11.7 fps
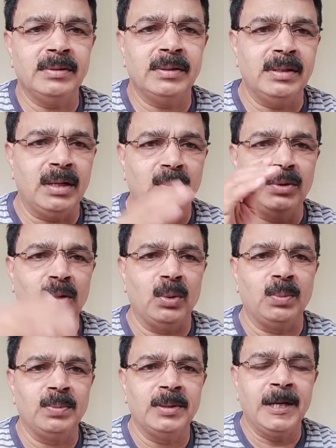down the group.
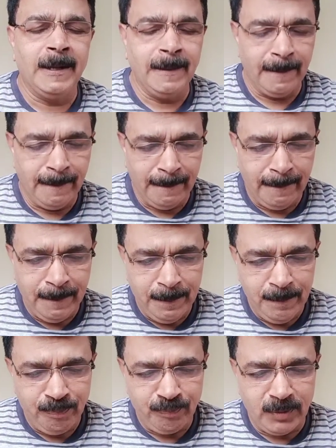
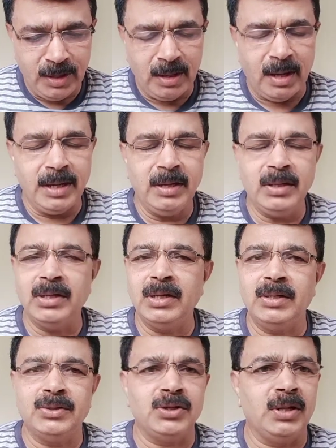Then high
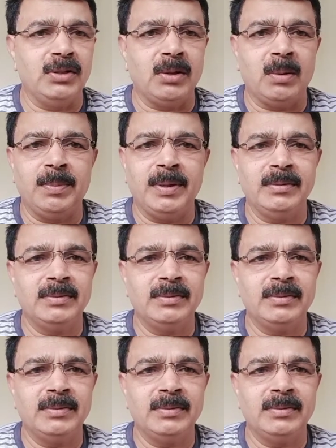initial enthalpy.